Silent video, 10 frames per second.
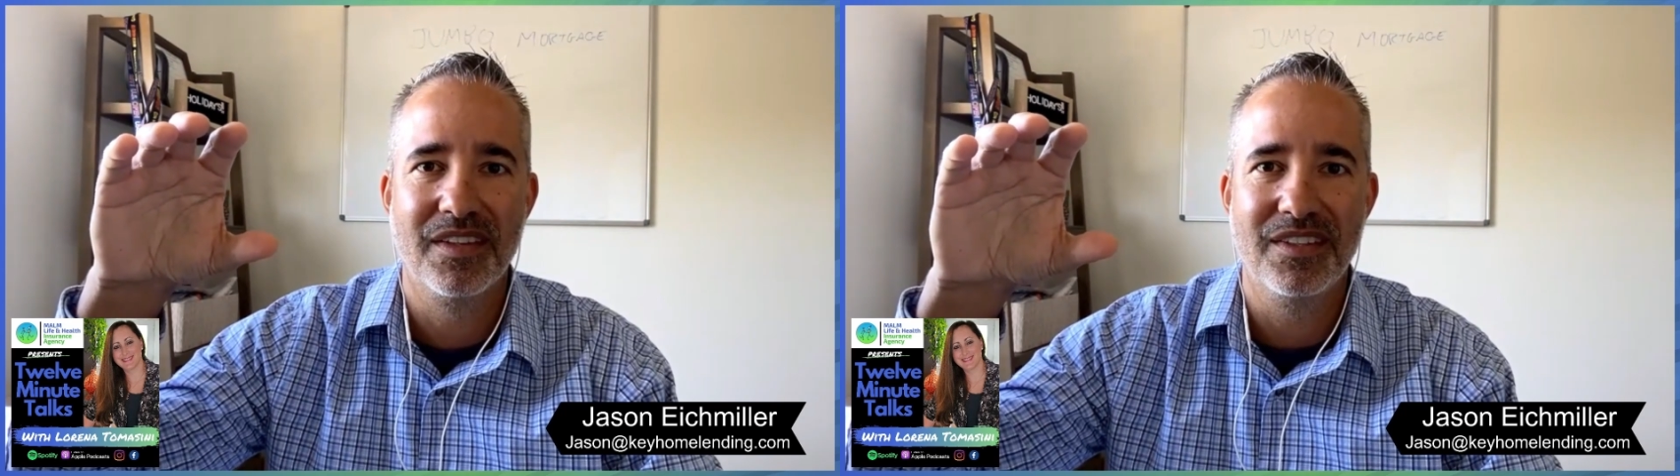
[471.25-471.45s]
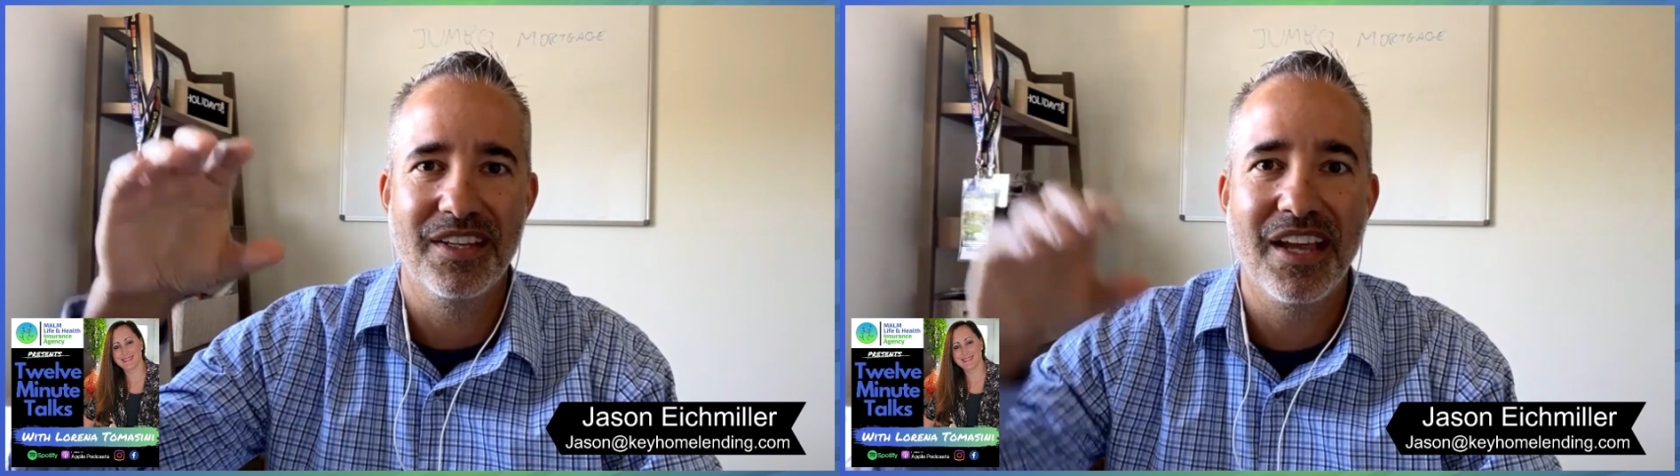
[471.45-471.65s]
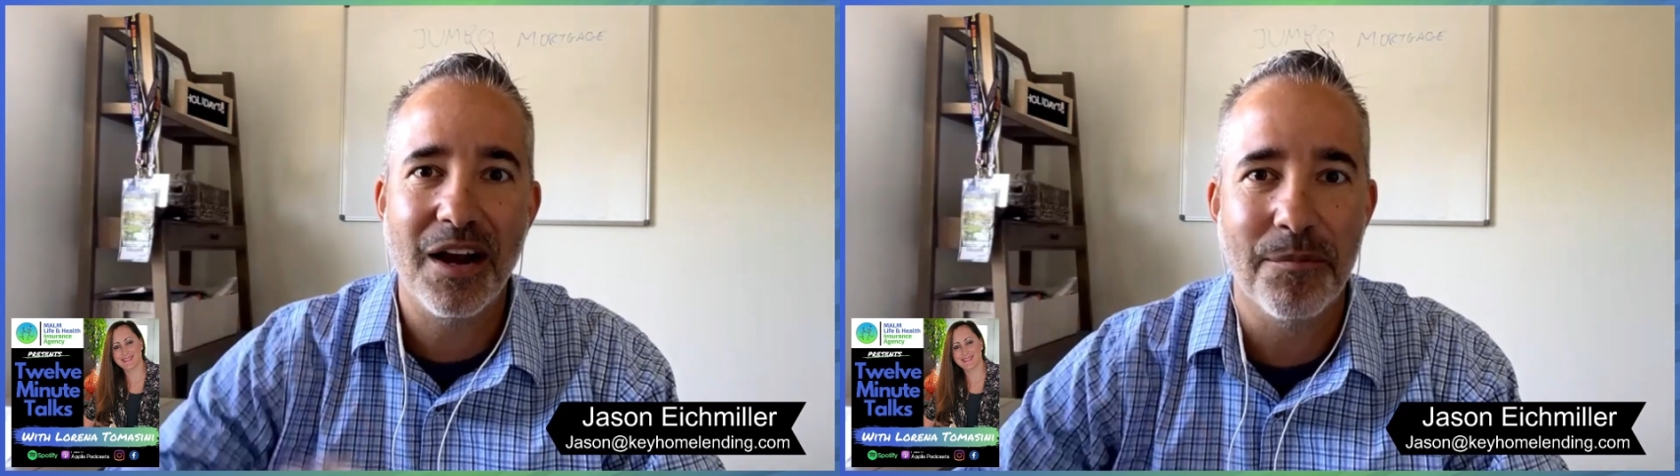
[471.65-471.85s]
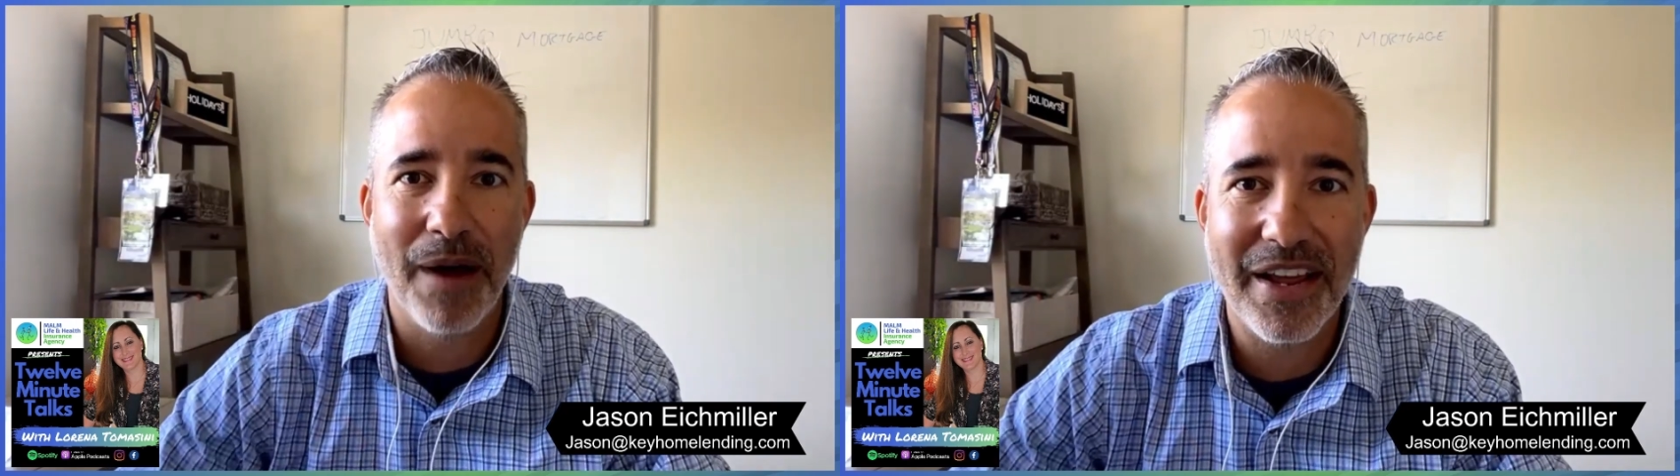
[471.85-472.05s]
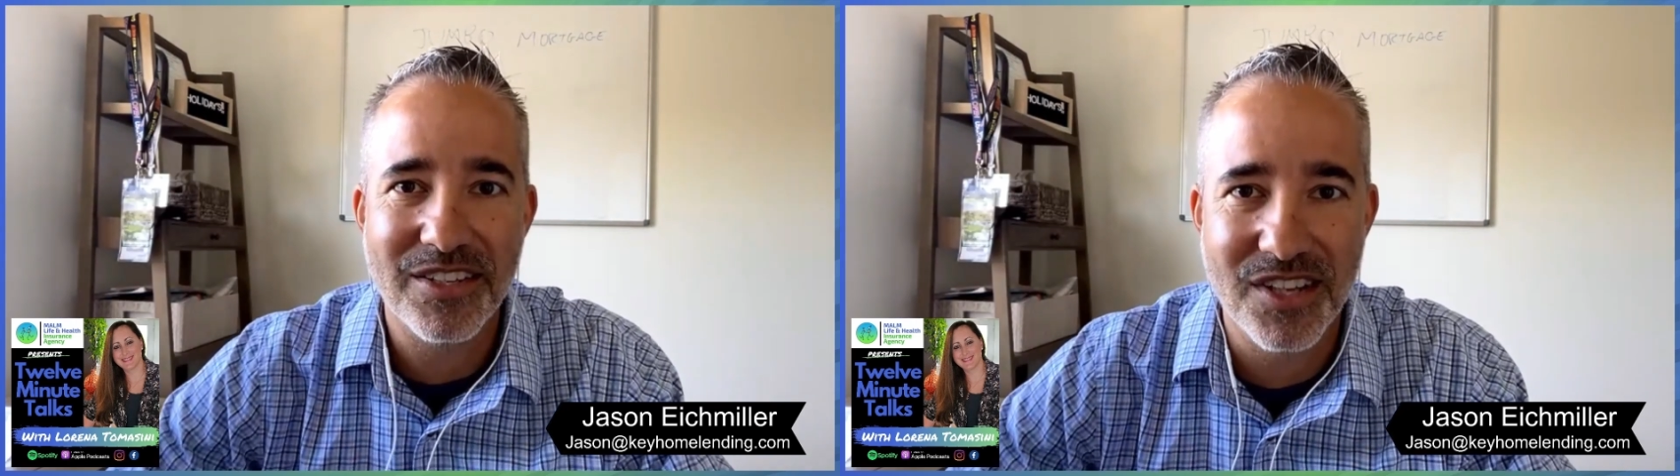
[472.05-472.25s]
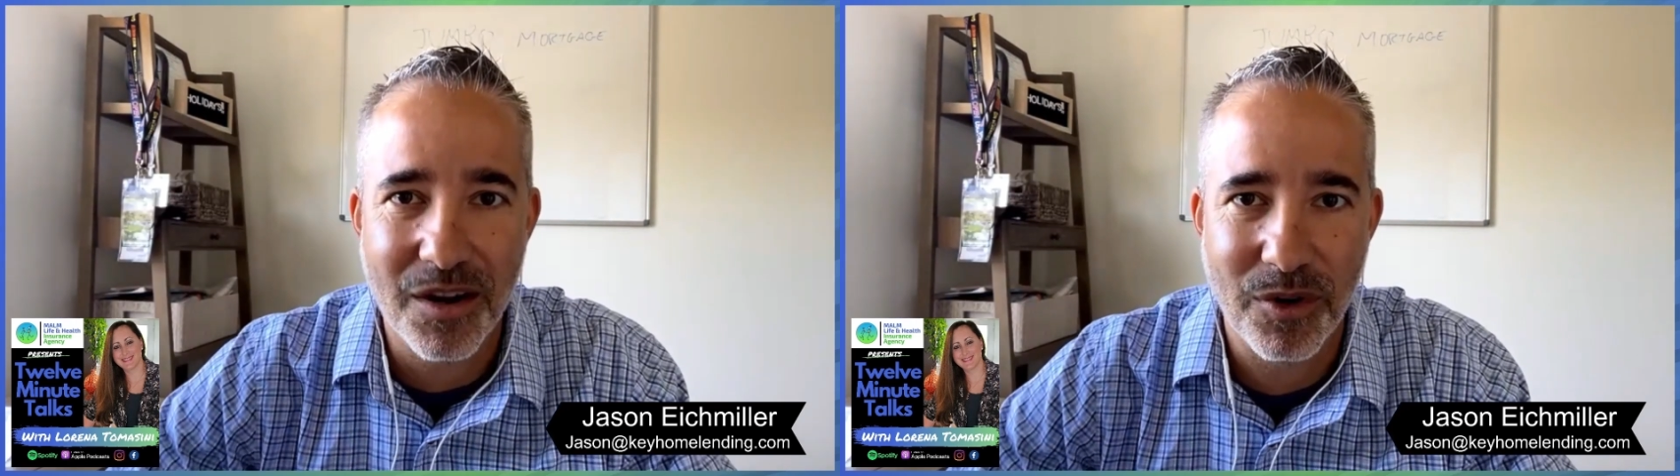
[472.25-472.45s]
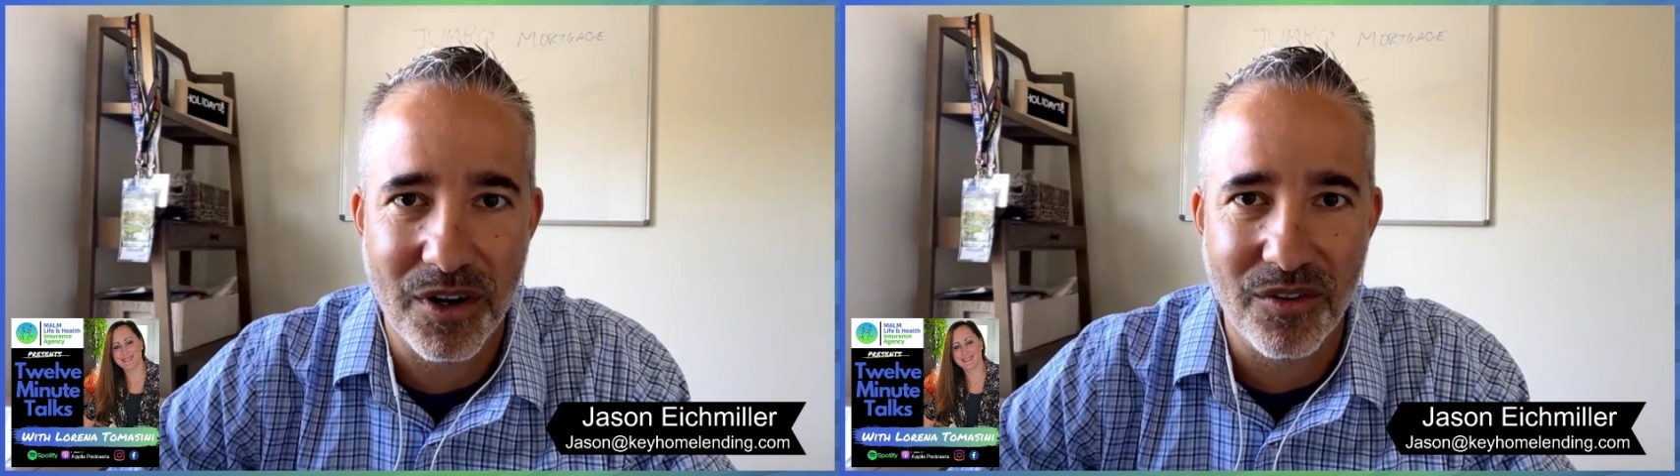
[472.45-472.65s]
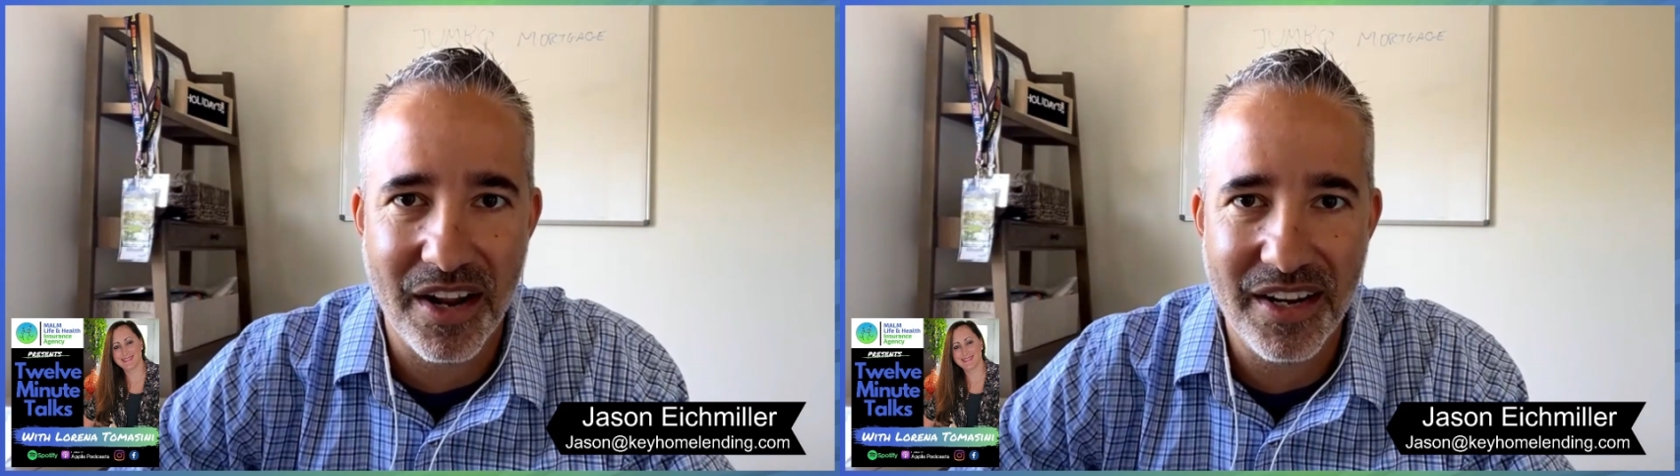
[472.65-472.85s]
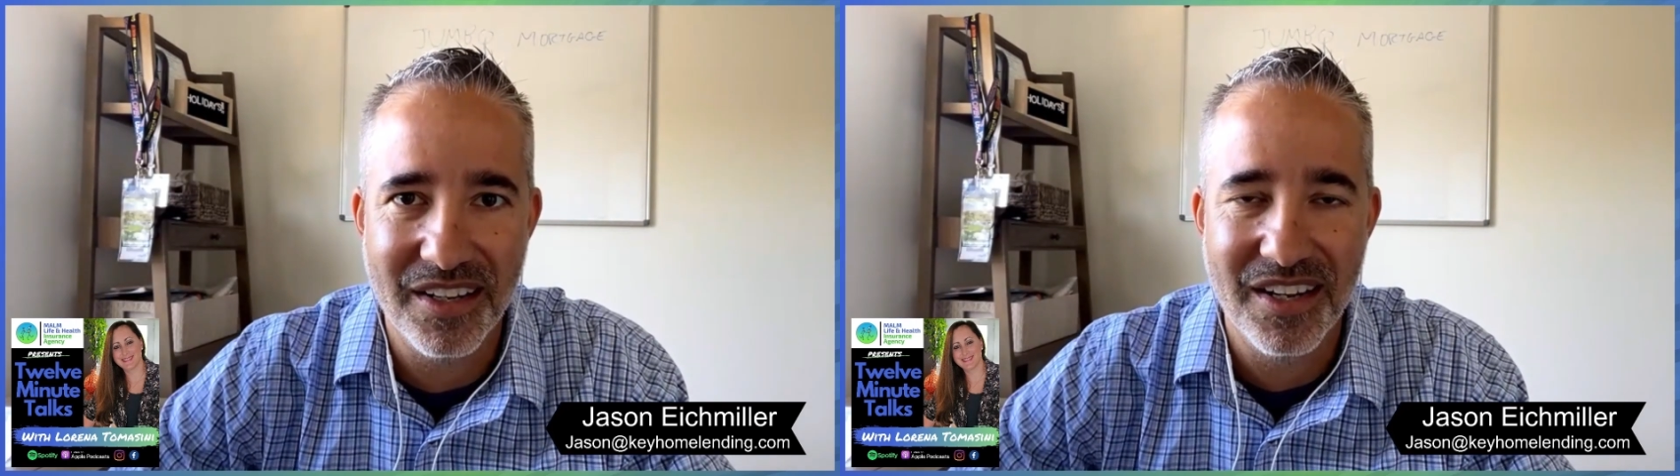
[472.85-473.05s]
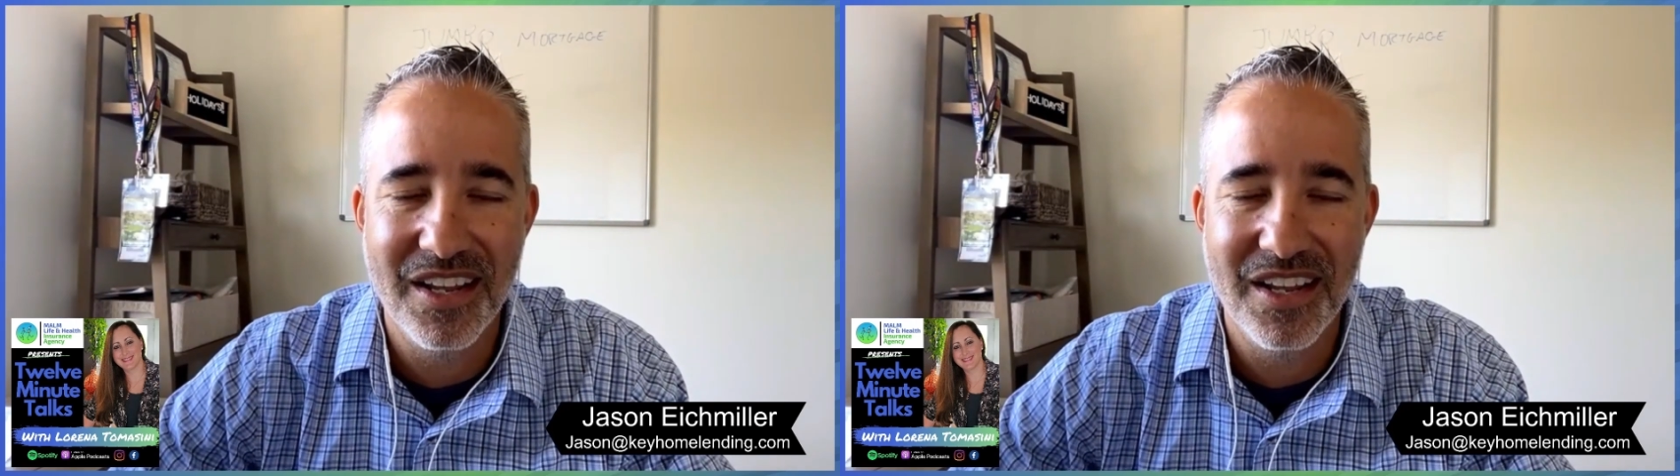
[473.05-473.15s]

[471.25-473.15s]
you got to buy somewhere, right?